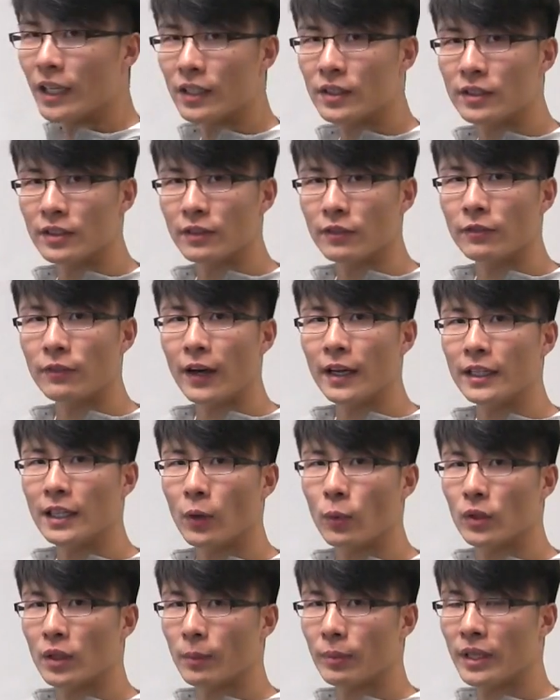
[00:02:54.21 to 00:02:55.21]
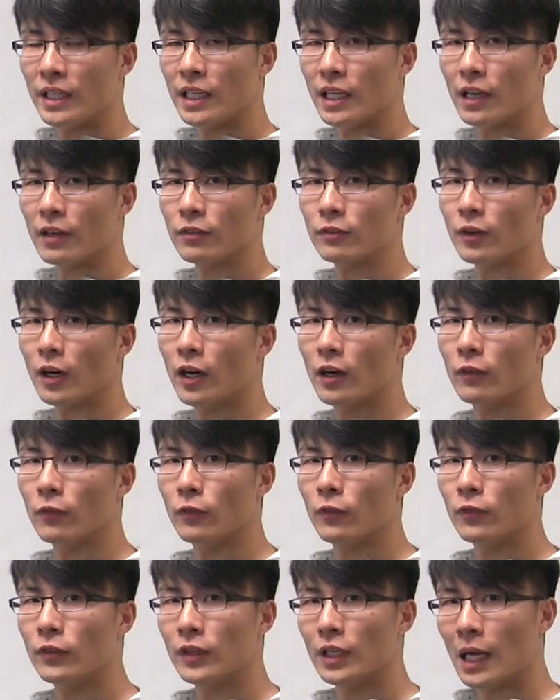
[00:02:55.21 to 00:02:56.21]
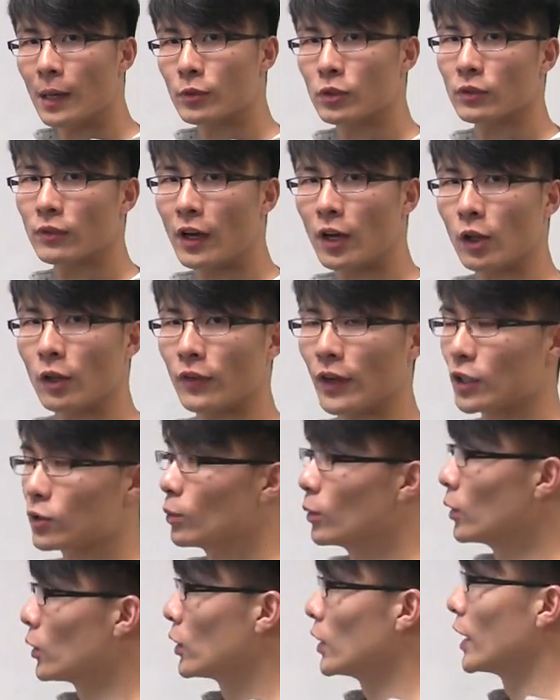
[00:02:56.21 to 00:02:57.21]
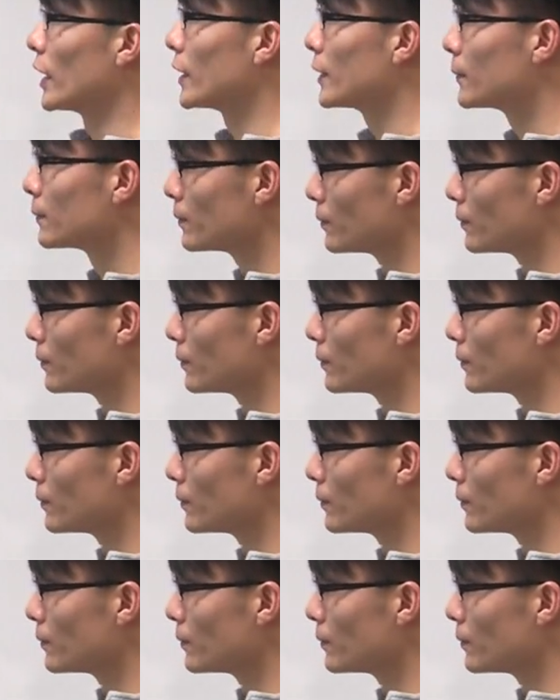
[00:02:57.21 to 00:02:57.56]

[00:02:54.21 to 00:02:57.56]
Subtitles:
it to find out what the PDF of the absolute value of x will look like.